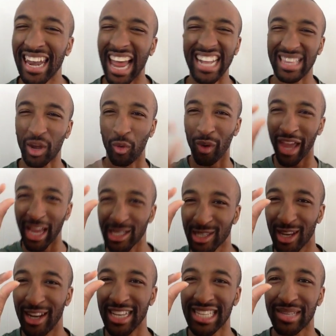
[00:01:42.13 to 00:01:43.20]
Like, the
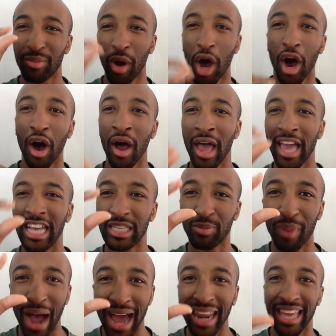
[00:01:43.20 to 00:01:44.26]
wings are this small.
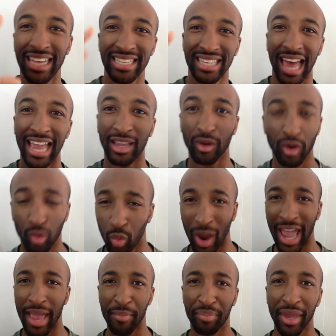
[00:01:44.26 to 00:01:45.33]
His body is like
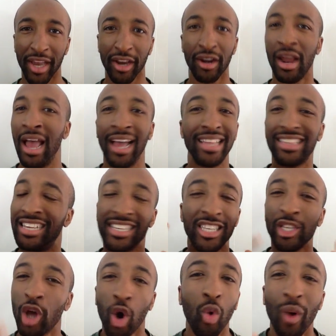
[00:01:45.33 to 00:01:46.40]
way bigger.
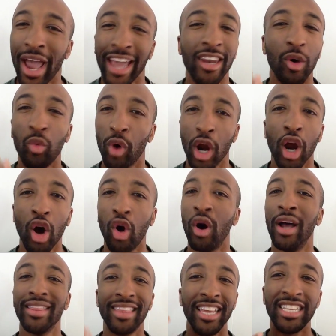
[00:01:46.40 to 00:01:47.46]
There's no way in the
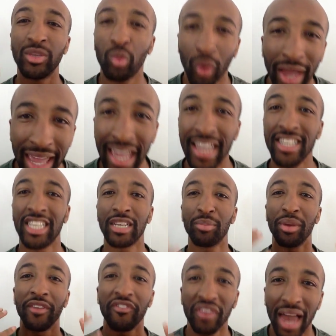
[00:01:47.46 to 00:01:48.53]
world these wings
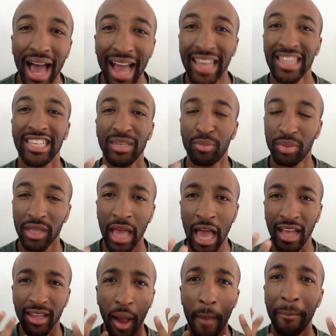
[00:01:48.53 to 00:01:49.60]
should be flying this
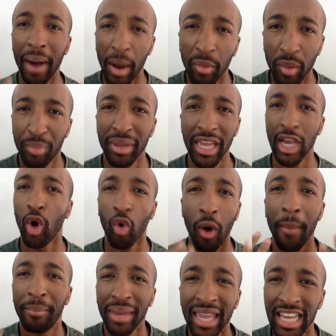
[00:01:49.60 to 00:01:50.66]
a bumblebee
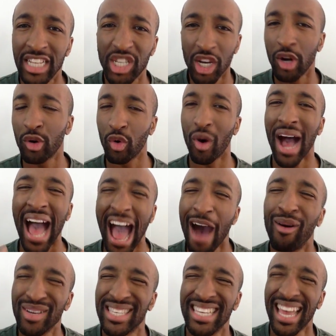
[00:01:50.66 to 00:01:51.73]
or a bee in general.
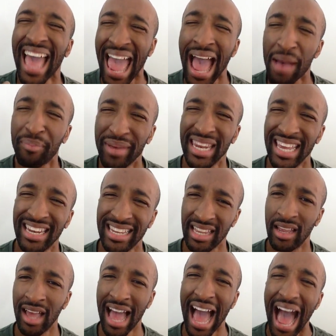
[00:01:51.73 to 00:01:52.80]
How is it happening?
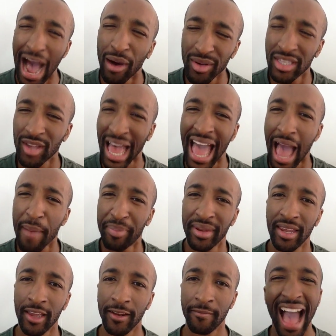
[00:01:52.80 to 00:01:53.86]
How is it
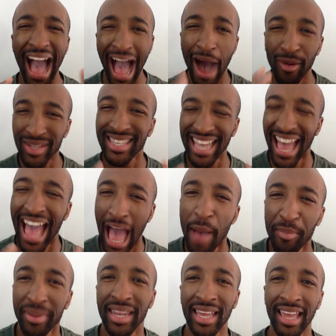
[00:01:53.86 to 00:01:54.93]
happening? How is it
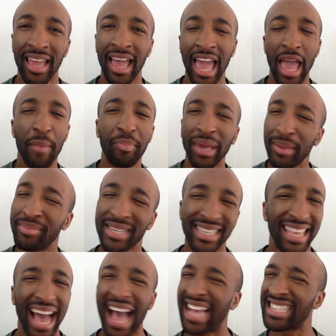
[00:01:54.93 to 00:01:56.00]
happening? And peep
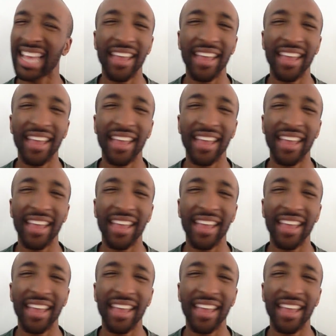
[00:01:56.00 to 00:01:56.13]
this, guys.